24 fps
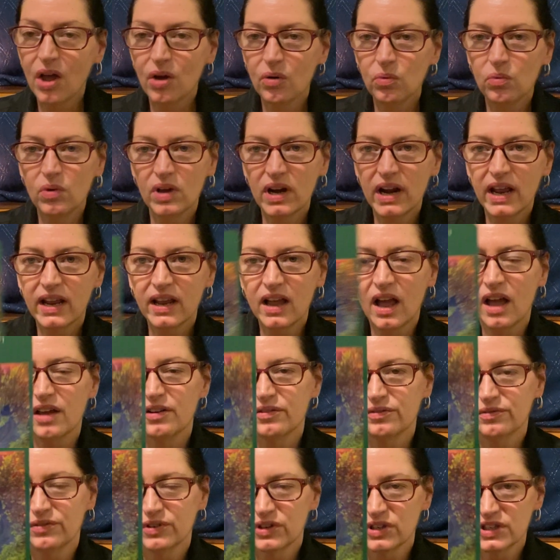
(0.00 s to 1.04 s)
what I got
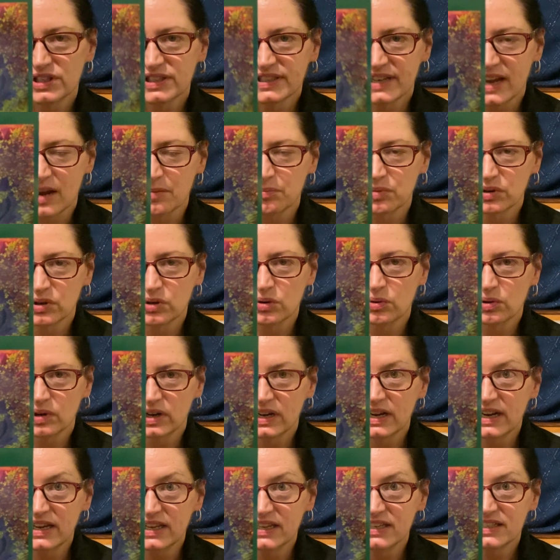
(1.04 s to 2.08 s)
first,
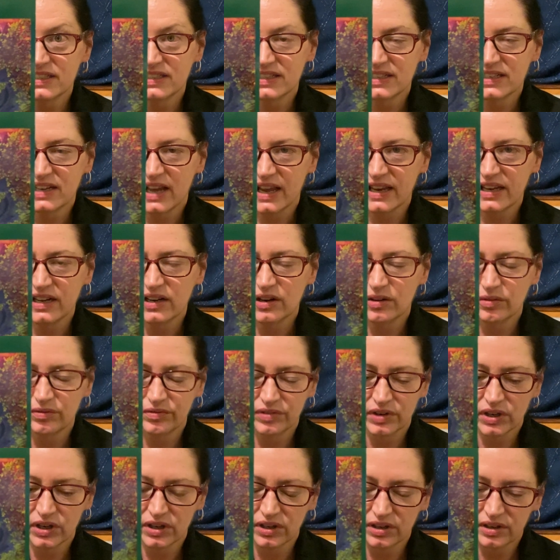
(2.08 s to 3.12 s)
Capricorn, is Knight of
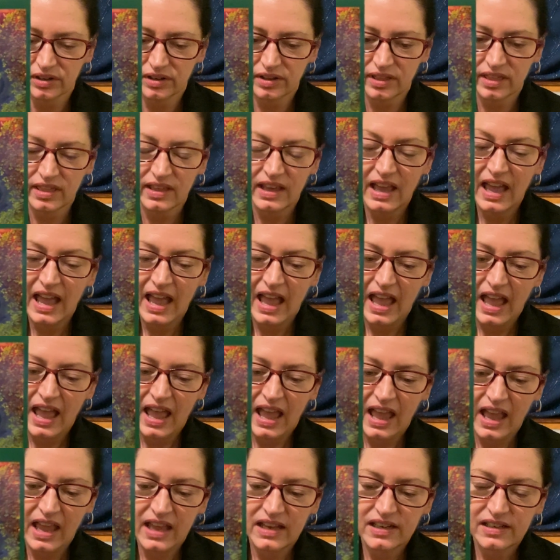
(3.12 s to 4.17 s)
Earth.
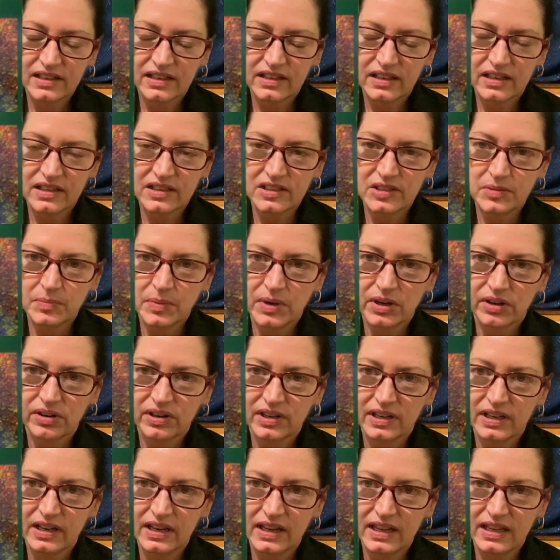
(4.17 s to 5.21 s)
And
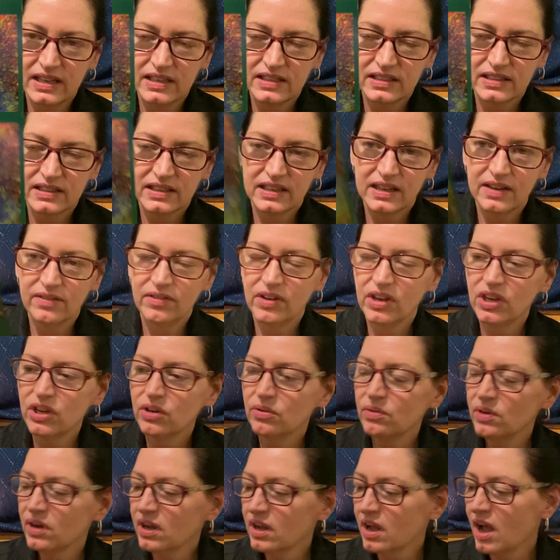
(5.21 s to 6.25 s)
Spirit is giving
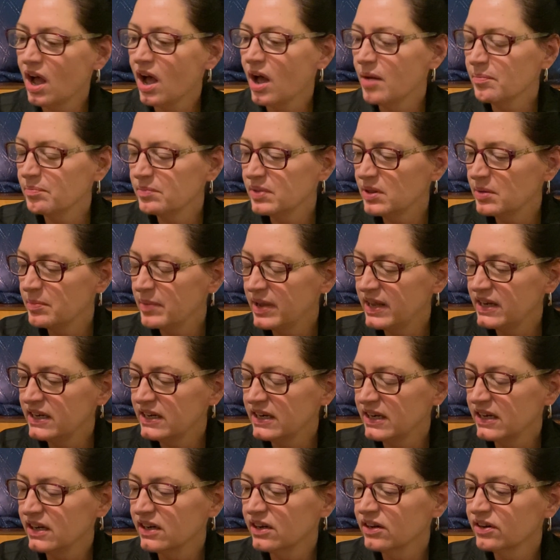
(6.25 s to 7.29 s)
you a compliment
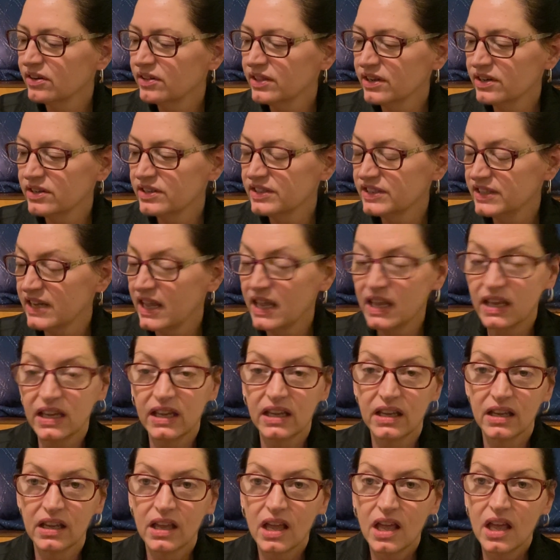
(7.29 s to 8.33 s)
here. They're
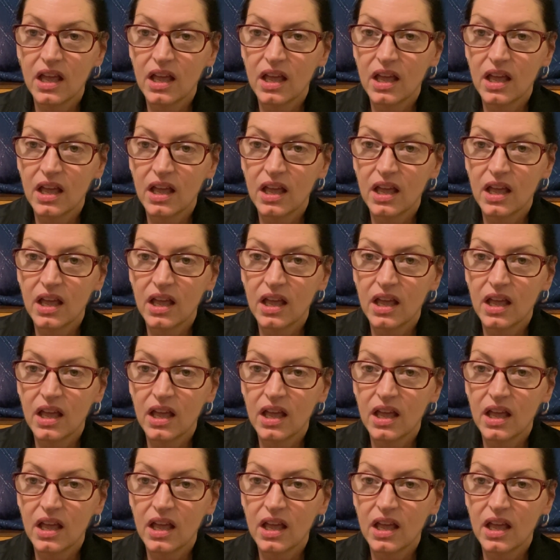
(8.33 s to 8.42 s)
saying